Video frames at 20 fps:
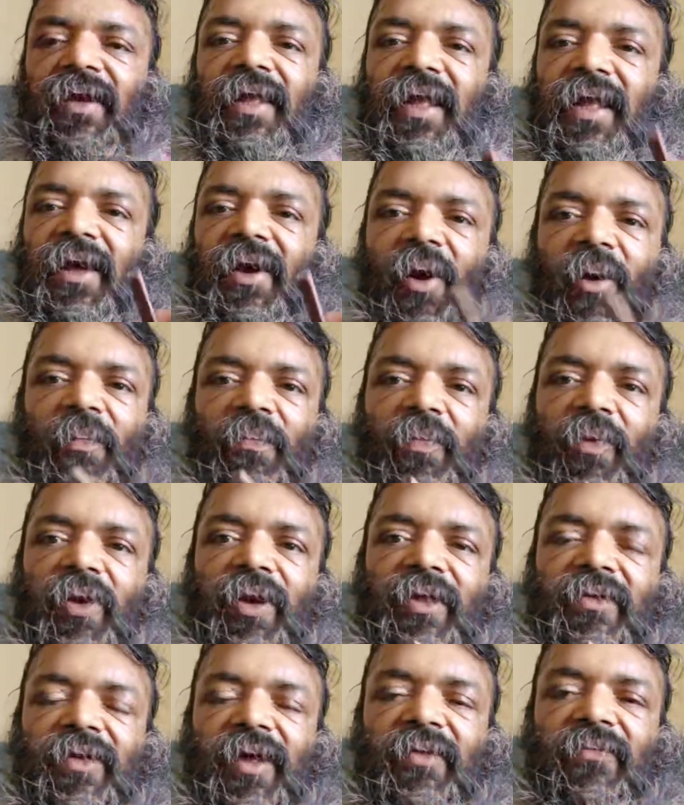D of
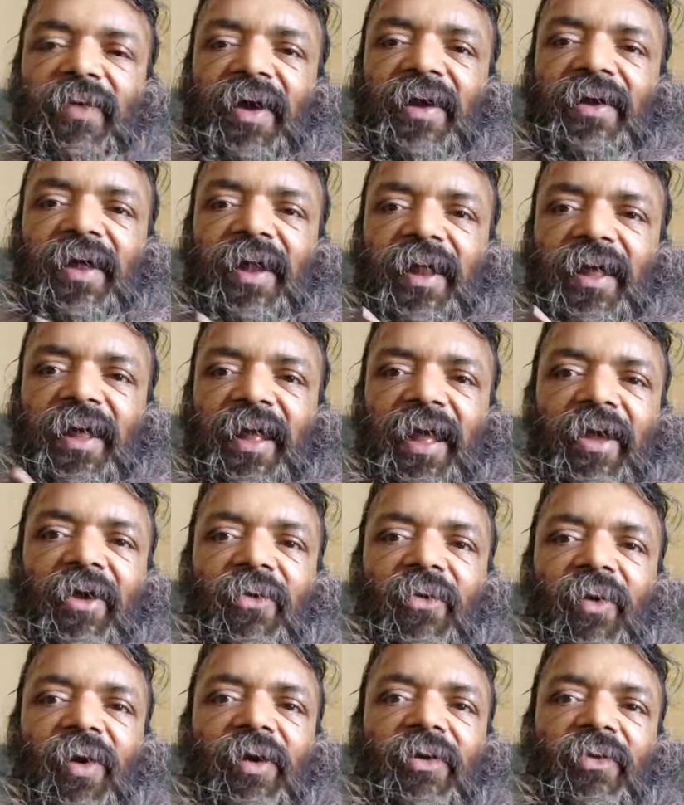position vector
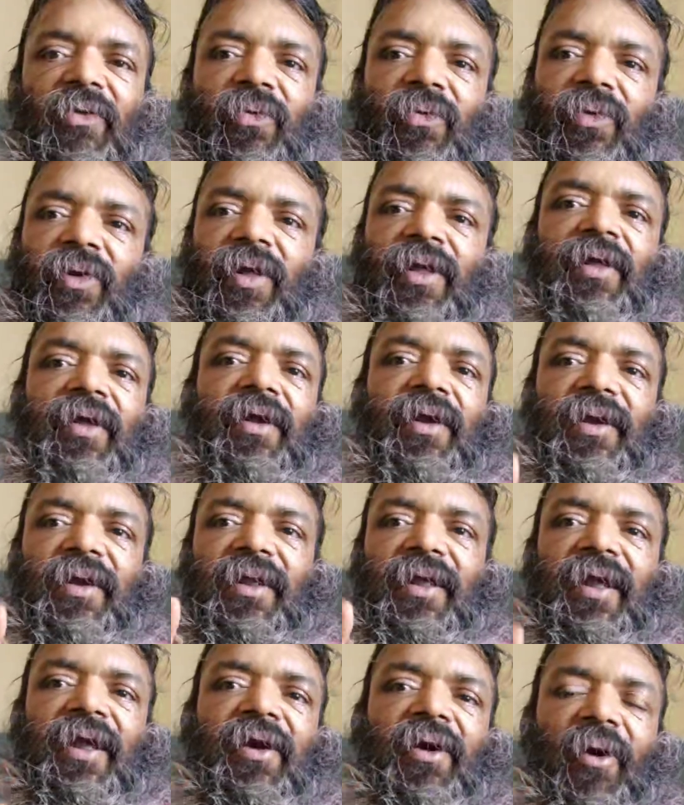equal to
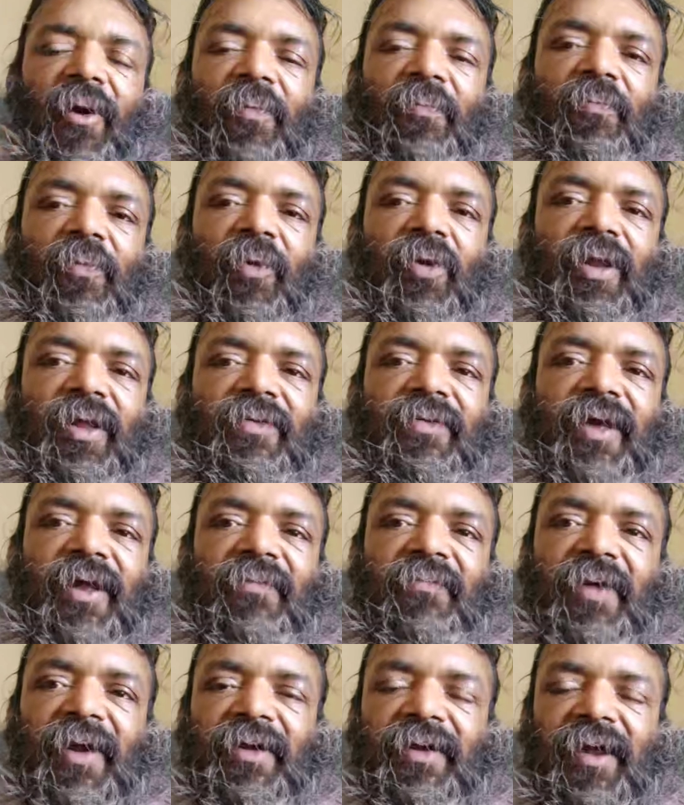D of
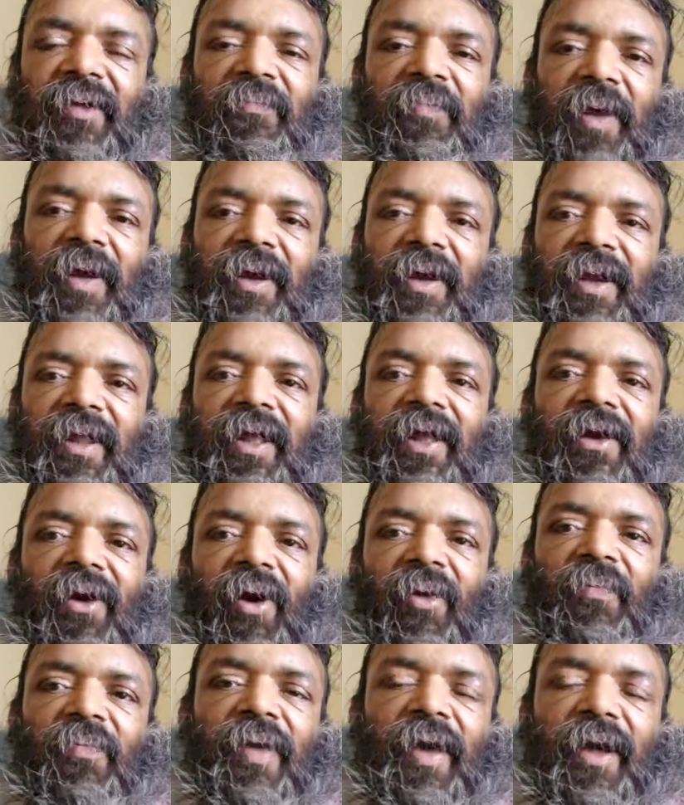position vector by D
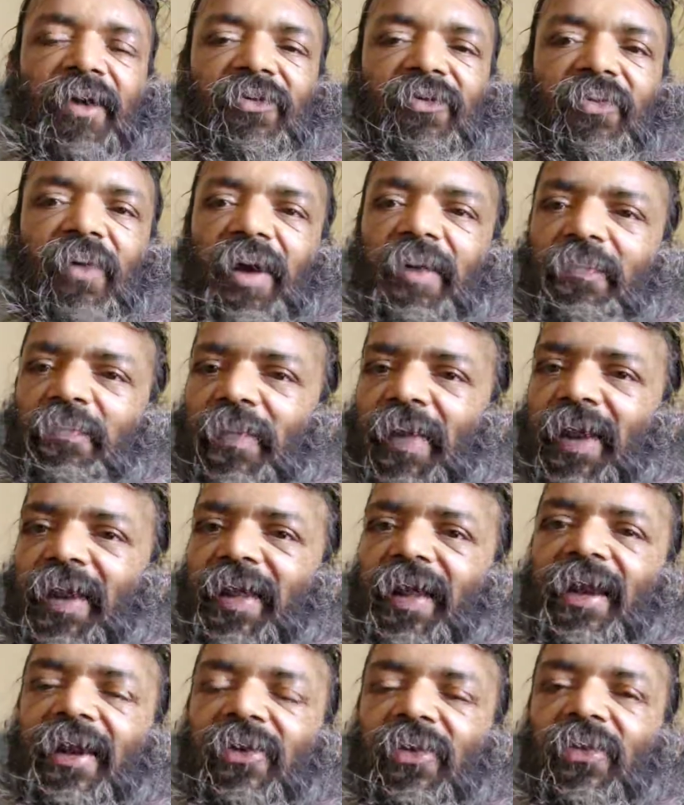of xy
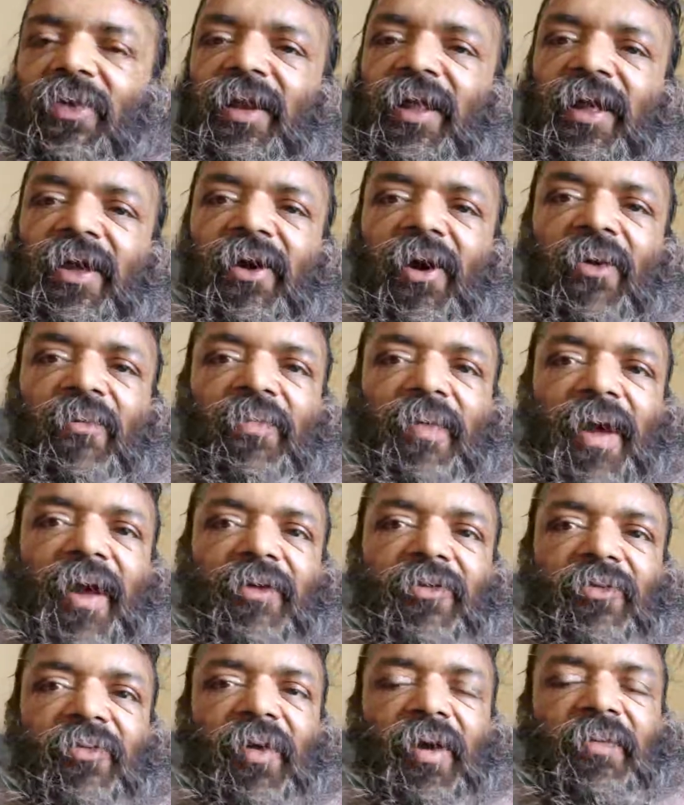plane into D of
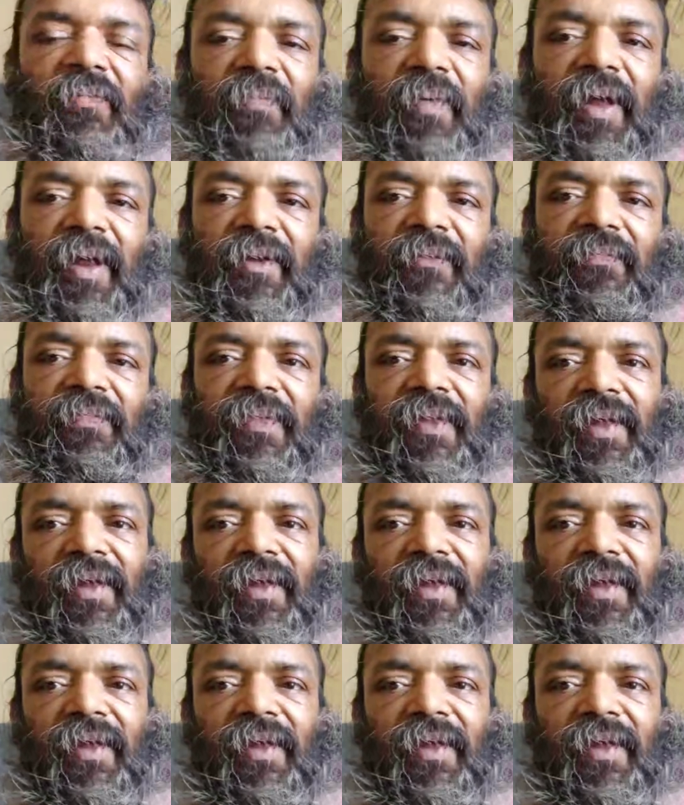xy plane.